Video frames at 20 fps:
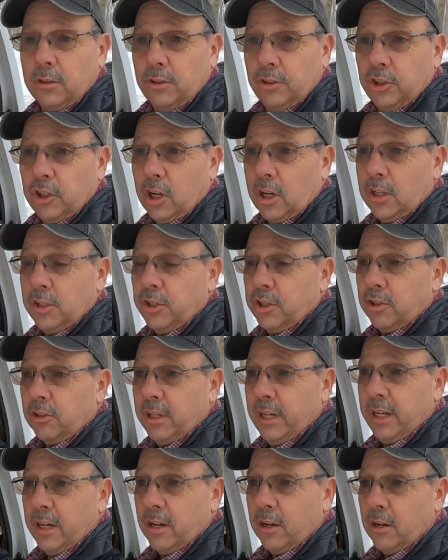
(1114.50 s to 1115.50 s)
charger
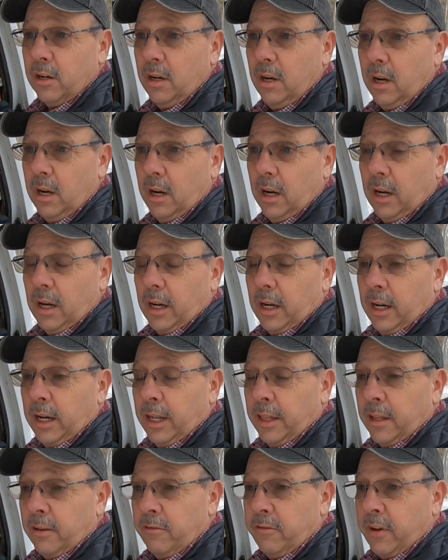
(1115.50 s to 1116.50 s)
here
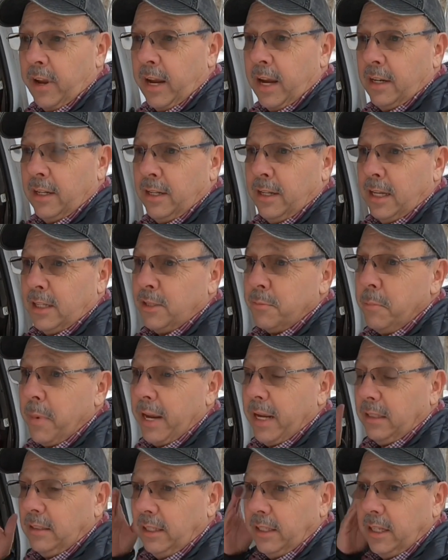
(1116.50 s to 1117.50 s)
in the van, and that's
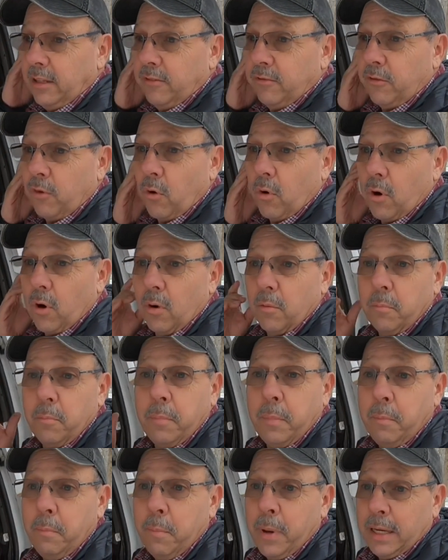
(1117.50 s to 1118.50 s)
mainly for
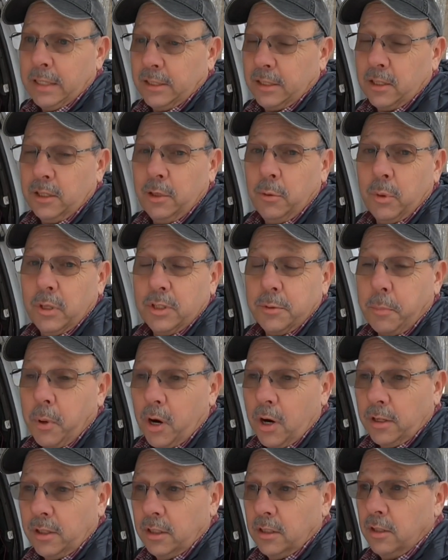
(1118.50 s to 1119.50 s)
basically when it's
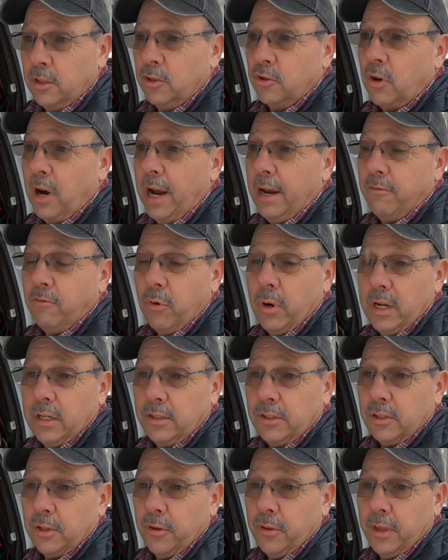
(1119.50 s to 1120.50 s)
parked in the driveway
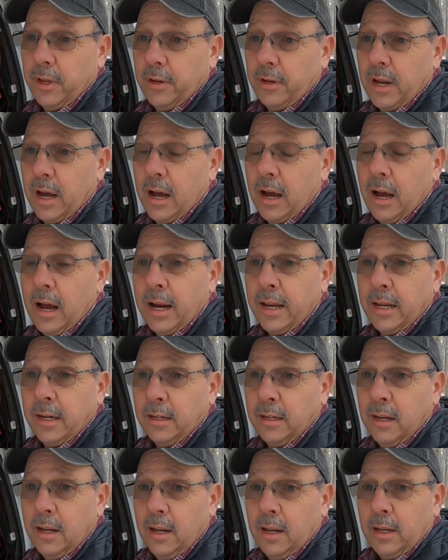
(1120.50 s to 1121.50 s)
so that I
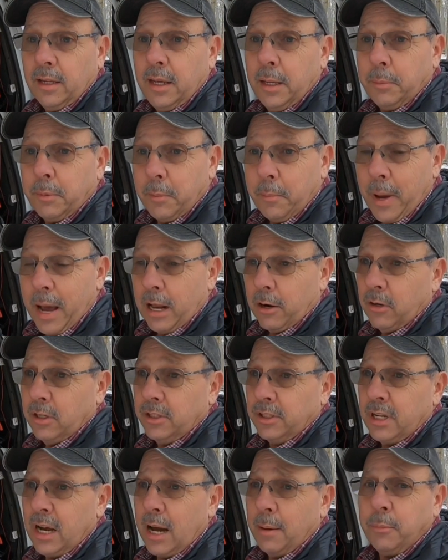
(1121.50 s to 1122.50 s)
can keep the
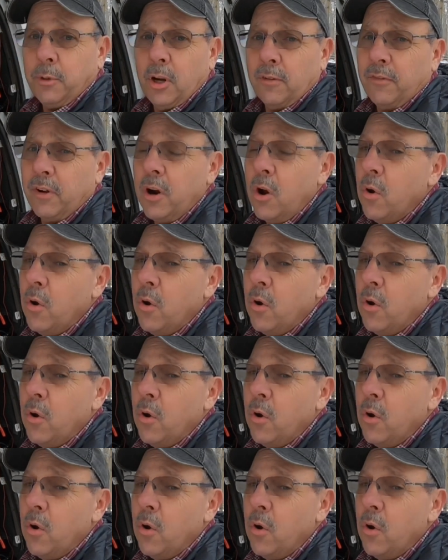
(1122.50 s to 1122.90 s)
batteries topped off.